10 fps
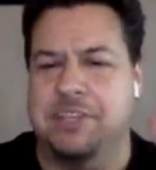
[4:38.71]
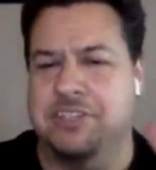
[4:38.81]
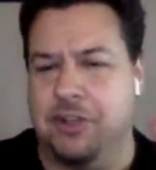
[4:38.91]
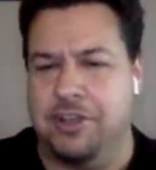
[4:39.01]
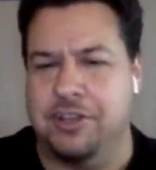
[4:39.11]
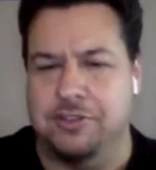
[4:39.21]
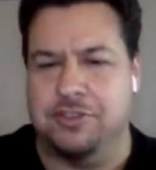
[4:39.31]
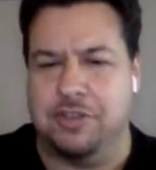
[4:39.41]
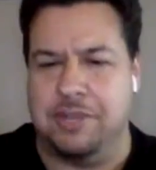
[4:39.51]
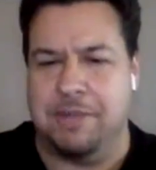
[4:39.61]
We started a new
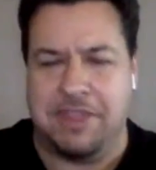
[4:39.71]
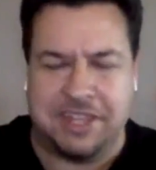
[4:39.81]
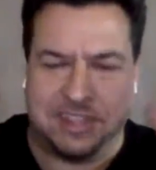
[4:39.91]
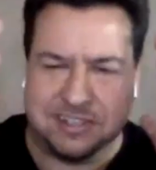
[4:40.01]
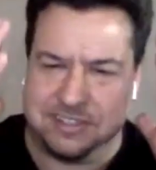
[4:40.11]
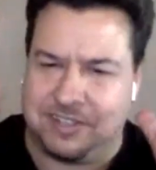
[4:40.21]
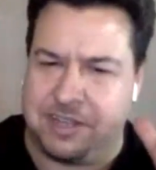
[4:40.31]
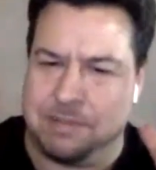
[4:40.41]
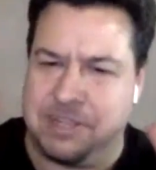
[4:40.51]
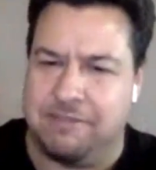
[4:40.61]
stream. I think this is
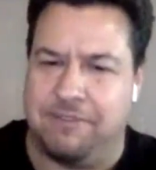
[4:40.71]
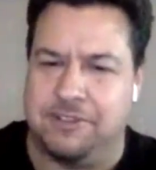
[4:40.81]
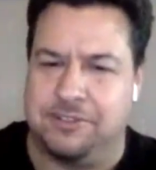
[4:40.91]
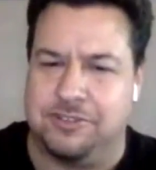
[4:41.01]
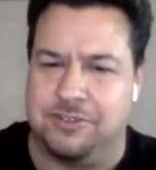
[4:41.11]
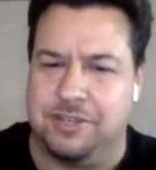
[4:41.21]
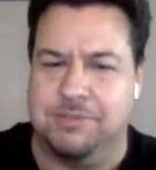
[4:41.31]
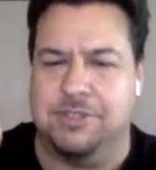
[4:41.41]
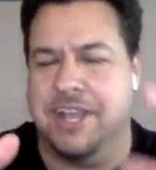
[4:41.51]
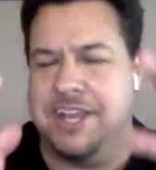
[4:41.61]
going to be the official stream.
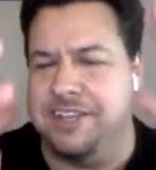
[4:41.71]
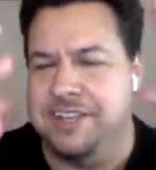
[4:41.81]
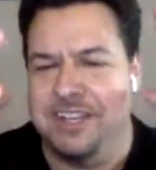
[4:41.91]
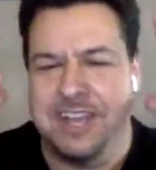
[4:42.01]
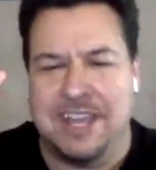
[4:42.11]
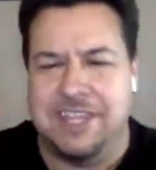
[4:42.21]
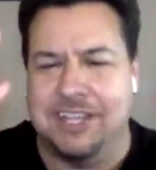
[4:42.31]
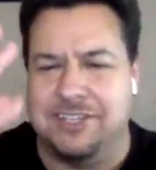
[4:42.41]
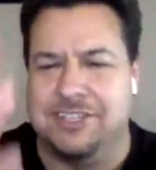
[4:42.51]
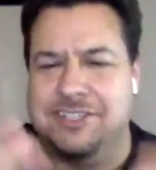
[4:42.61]
So I think
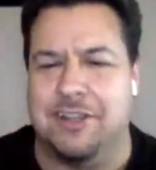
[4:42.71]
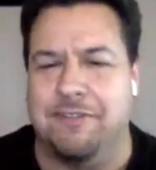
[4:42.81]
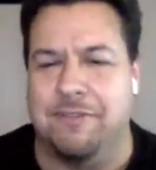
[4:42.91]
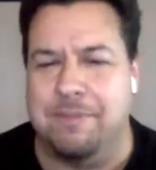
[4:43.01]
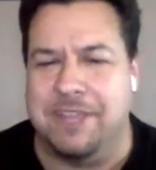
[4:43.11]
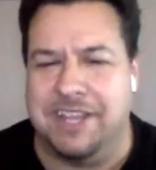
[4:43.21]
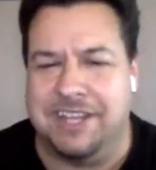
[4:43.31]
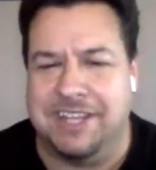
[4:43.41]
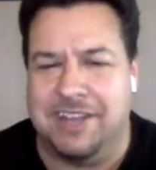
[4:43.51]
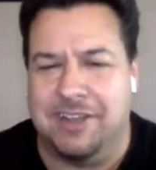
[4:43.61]
you should start from the
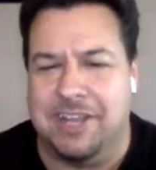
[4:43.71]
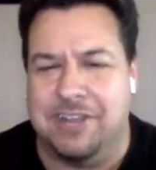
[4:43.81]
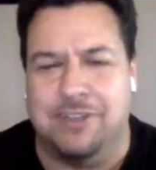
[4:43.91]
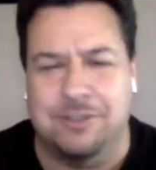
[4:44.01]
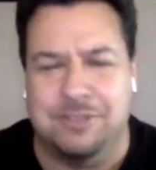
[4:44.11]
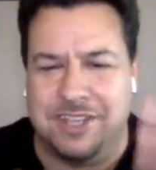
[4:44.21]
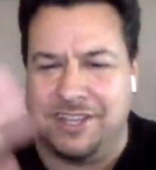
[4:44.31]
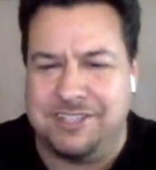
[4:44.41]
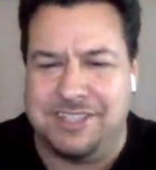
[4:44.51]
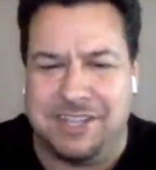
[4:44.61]
beginning there. Introduce
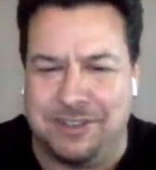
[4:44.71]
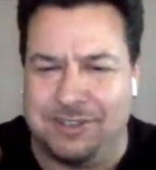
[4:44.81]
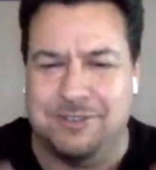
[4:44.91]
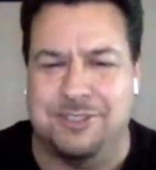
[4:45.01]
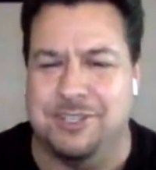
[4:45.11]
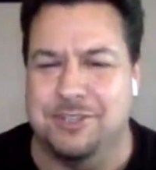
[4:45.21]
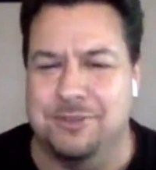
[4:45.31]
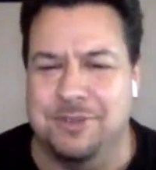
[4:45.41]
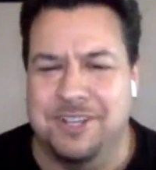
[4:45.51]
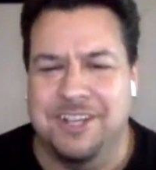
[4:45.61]
us. Introduce
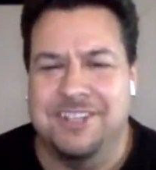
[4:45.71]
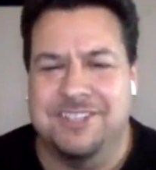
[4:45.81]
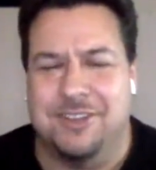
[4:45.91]
you. Okay.